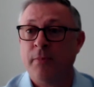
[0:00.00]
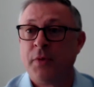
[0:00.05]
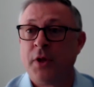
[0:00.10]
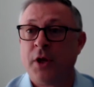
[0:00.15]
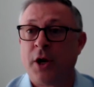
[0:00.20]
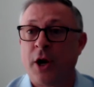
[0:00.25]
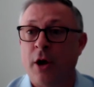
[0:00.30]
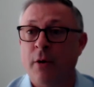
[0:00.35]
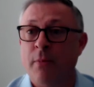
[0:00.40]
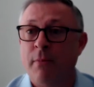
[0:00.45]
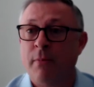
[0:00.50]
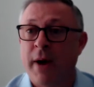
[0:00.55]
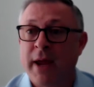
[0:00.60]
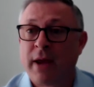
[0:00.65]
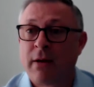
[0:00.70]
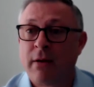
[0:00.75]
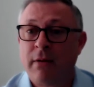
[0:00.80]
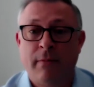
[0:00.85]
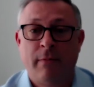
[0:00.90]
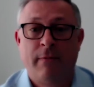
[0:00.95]
you know
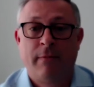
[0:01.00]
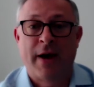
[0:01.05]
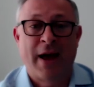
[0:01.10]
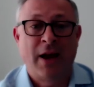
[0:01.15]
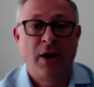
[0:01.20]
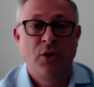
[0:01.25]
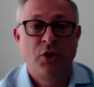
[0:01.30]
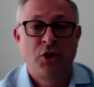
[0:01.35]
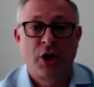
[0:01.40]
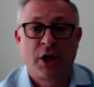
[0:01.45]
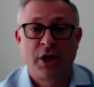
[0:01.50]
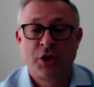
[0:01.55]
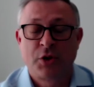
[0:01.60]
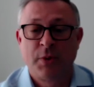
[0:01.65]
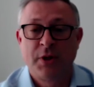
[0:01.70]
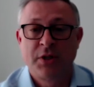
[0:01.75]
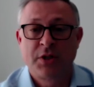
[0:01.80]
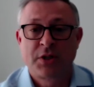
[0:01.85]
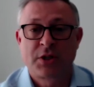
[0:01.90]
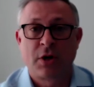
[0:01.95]
make value
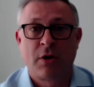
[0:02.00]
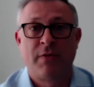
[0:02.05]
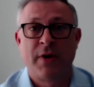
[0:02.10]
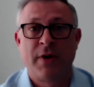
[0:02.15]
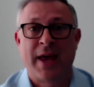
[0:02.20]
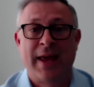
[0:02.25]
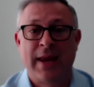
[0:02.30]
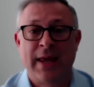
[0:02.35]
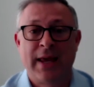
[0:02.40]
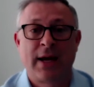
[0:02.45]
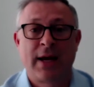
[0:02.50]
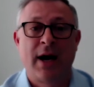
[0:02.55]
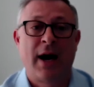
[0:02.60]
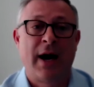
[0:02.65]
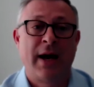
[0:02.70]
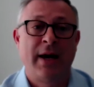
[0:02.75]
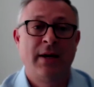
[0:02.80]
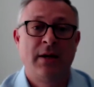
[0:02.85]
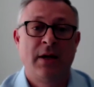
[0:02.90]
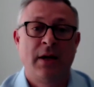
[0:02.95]
judgments of any
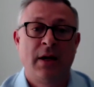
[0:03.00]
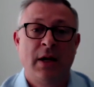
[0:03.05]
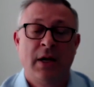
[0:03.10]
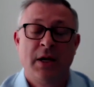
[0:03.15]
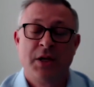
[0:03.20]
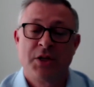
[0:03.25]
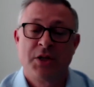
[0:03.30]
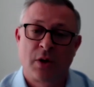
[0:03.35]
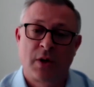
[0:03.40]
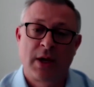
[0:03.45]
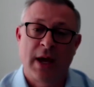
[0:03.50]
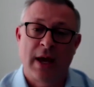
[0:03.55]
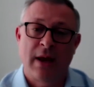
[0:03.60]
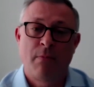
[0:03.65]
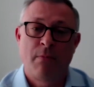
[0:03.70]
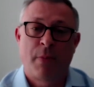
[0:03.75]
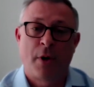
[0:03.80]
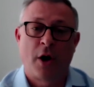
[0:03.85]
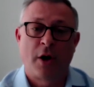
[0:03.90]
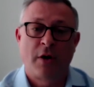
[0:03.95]
kind. So
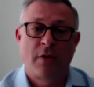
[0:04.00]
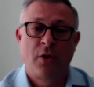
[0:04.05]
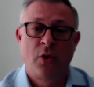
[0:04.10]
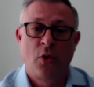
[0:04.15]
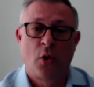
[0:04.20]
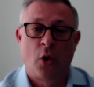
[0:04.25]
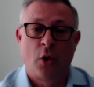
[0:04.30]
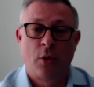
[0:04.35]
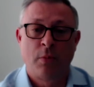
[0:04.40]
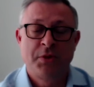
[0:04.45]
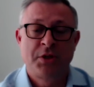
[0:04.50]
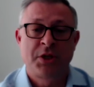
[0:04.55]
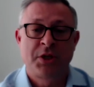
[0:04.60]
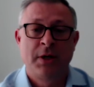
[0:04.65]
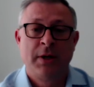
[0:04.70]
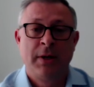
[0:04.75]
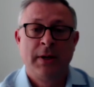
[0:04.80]
again, part of the norms.